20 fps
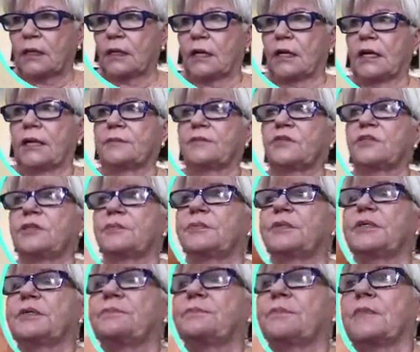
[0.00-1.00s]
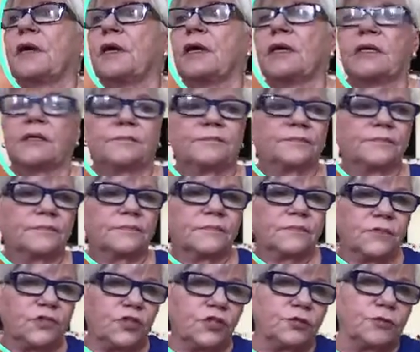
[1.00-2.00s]
I'm going to be
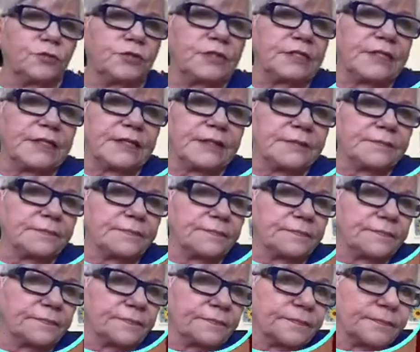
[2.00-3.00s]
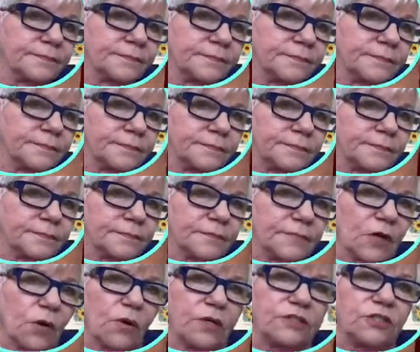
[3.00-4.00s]
using,
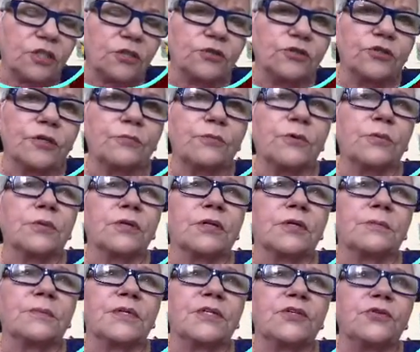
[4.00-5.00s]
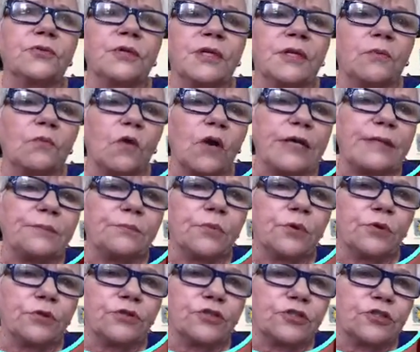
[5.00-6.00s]
I told you we were going to be doing white
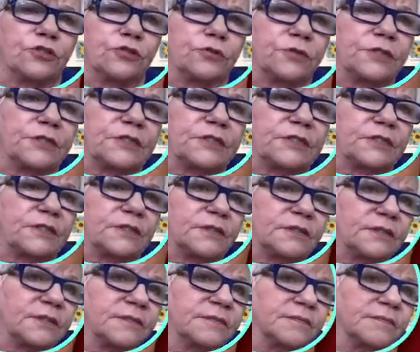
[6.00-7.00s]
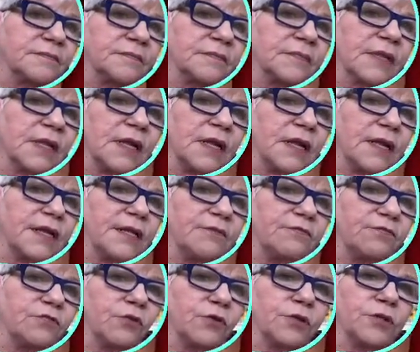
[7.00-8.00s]
birch trees. In
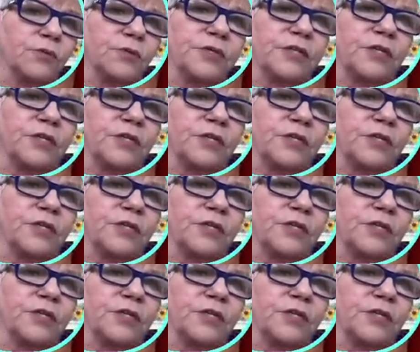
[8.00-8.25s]
Florida, we